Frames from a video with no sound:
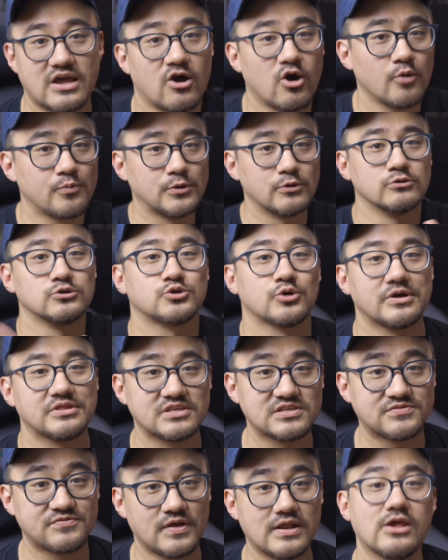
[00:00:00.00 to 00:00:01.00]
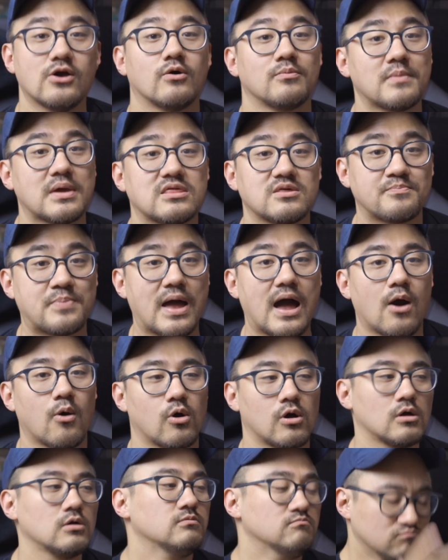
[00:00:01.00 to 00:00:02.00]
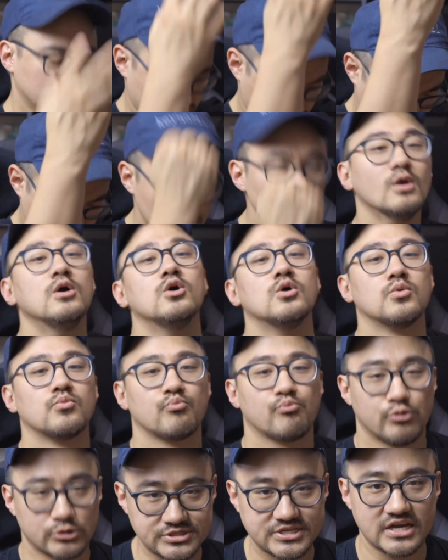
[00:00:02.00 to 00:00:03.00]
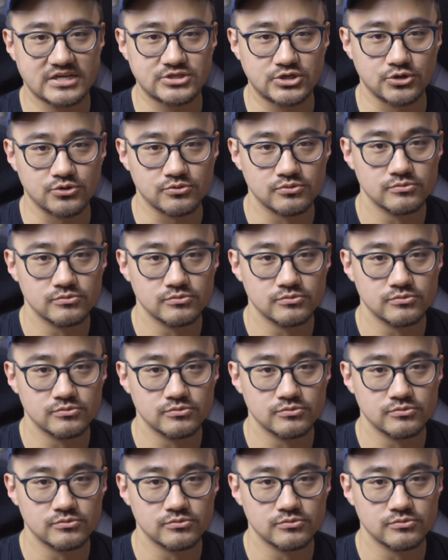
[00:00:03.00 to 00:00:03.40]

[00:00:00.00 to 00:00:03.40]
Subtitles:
I hope you enjoyed this video, and may the power protect you.